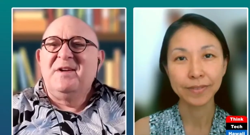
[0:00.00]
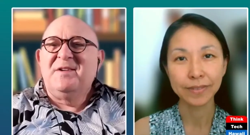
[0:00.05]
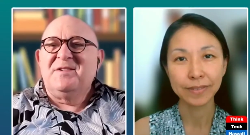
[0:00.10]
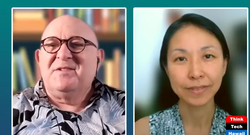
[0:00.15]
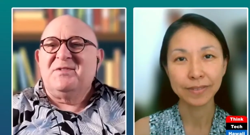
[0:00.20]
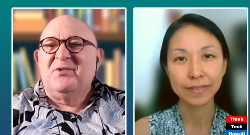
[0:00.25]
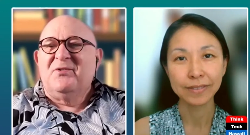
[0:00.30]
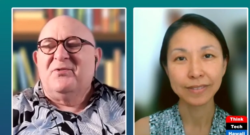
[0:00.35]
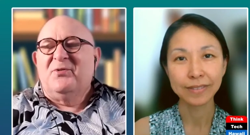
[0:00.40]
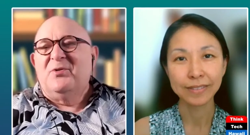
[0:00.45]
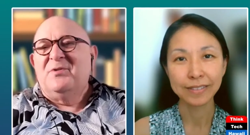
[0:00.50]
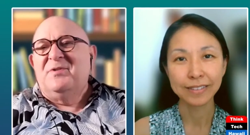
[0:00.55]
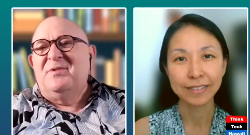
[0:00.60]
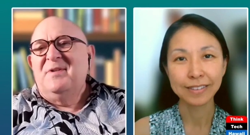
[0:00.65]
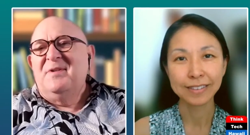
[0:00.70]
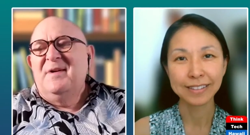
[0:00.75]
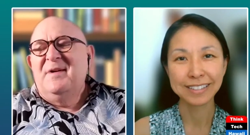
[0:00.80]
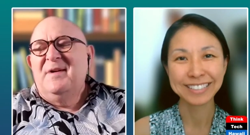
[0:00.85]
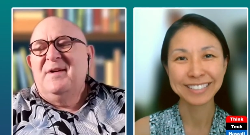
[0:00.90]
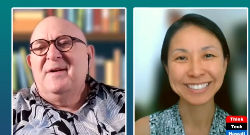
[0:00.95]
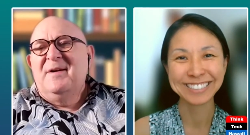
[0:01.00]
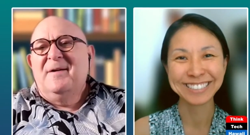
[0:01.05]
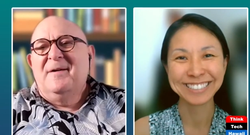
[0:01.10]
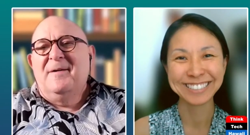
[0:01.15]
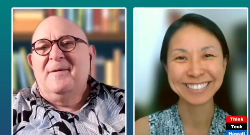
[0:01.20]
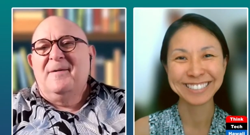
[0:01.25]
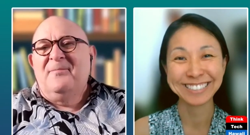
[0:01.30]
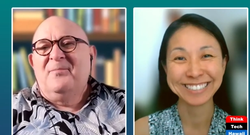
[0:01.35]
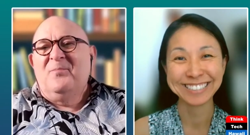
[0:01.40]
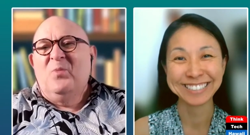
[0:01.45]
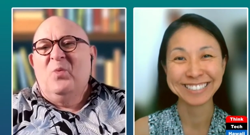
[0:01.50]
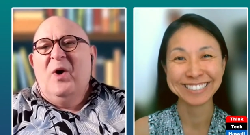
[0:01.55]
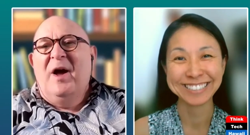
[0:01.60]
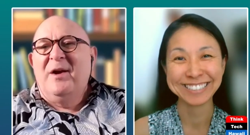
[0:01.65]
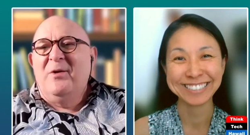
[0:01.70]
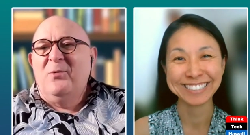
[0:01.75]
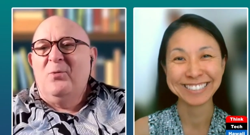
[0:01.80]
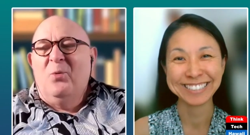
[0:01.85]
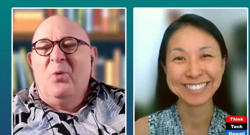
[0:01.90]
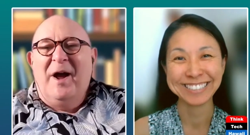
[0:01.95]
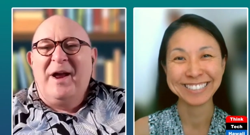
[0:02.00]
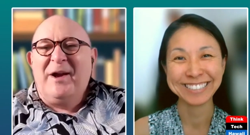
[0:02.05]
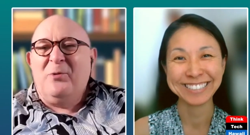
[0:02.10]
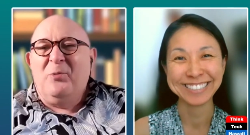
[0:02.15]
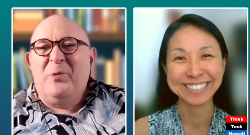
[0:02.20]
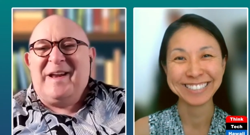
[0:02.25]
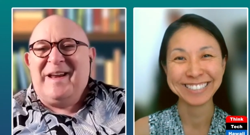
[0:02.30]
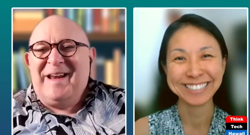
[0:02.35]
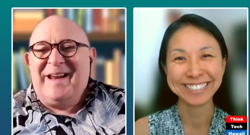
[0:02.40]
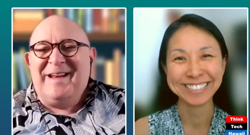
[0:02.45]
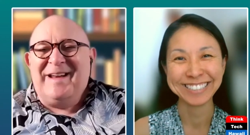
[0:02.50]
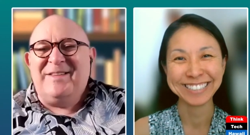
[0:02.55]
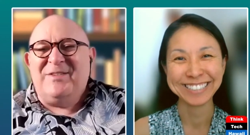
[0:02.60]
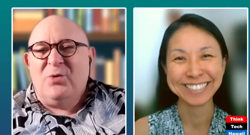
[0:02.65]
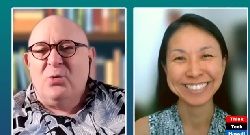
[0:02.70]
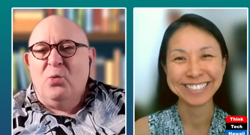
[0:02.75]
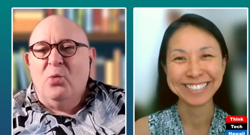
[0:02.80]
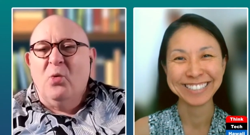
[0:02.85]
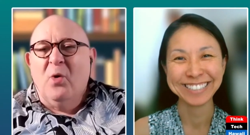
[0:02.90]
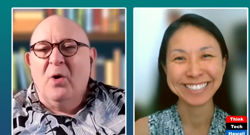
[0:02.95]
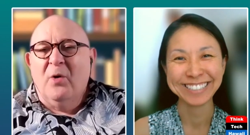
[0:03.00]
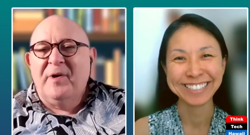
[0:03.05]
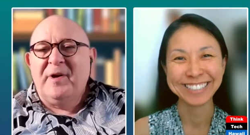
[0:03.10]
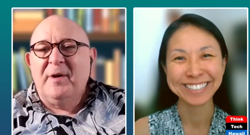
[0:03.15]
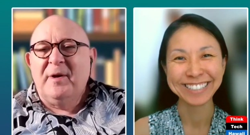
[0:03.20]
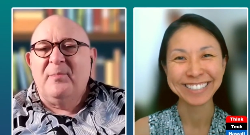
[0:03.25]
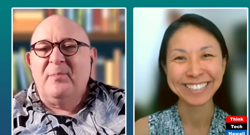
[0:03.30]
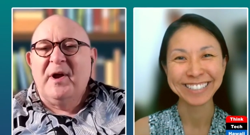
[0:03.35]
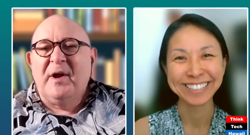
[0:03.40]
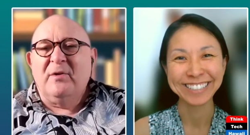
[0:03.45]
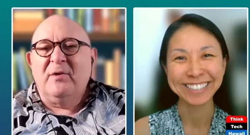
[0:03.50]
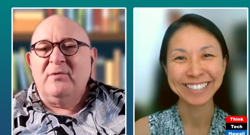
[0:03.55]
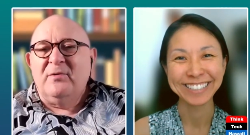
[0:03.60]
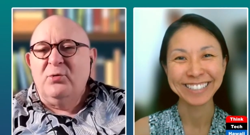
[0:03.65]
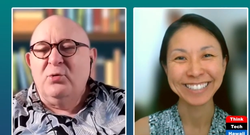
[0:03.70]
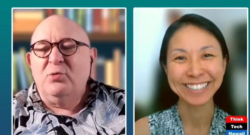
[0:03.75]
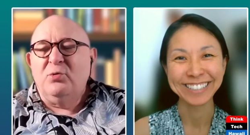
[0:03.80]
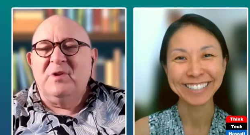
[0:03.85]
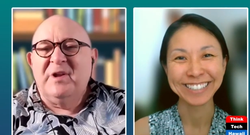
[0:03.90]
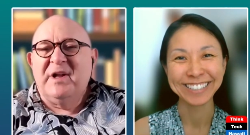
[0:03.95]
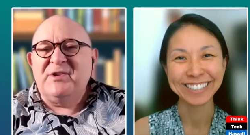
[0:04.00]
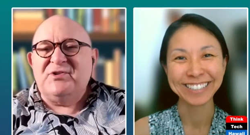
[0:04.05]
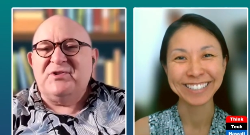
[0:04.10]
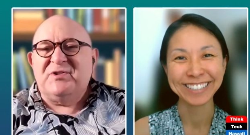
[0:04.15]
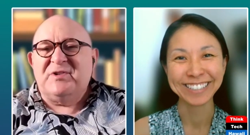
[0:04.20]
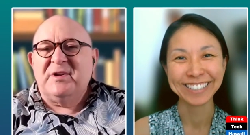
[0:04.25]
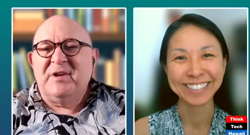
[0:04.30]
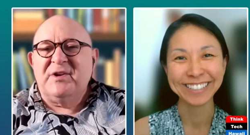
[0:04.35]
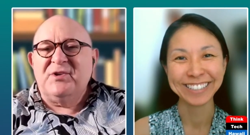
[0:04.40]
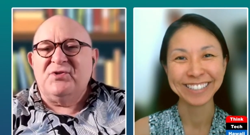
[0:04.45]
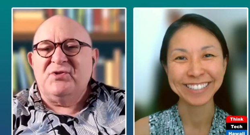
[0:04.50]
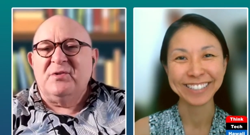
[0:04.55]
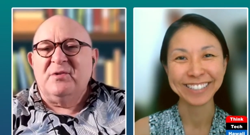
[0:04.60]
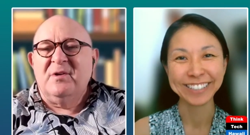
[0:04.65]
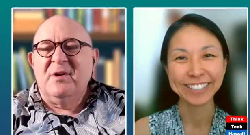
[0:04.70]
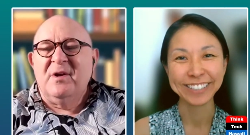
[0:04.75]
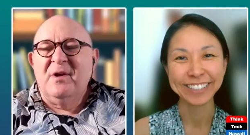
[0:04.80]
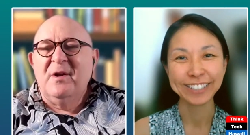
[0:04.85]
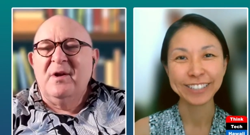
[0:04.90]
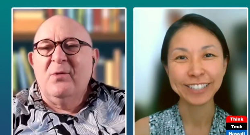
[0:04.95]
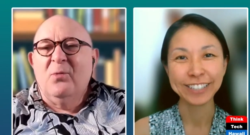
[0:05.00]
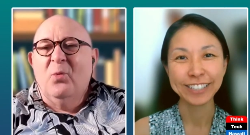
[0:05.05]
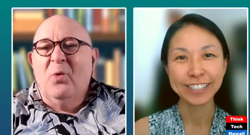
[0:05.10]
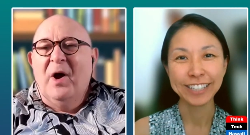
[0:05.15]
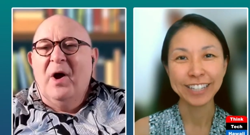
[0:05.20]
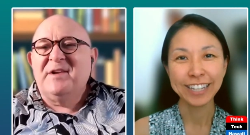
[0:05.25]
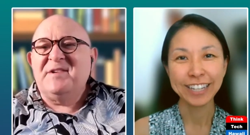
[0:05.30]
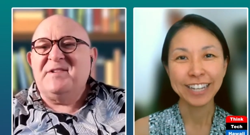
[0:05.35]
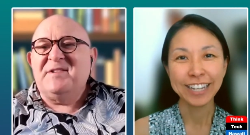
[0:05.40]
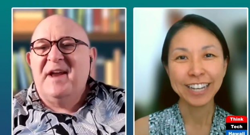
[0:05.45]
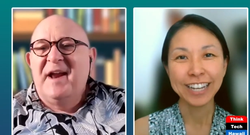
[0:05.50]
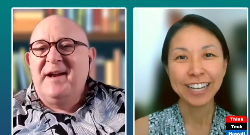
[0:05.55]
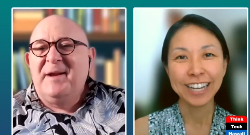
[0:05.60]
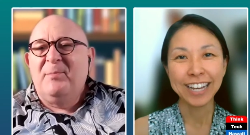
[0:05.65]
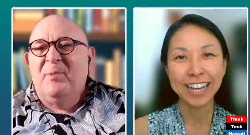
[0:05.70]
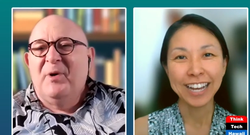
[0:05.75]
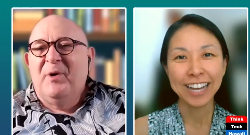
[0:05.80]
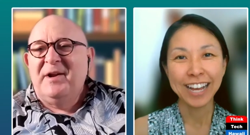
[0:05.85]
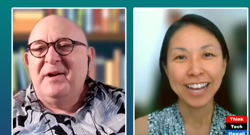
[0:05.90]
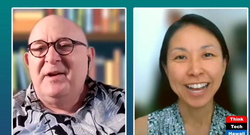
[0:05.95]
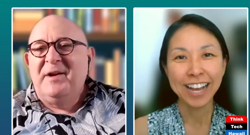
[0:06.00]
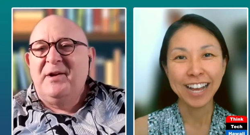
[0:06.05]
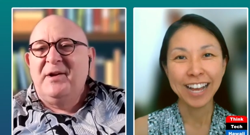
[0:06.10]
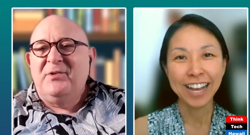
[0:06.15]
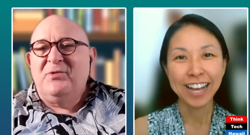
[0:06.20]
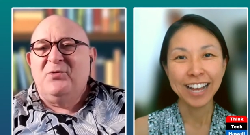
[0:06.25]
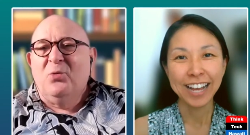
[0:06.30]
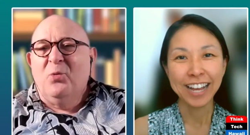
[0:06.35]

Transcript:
Speaker 1: so forth. Why do we need to worry about new legislation? Why does anybody need to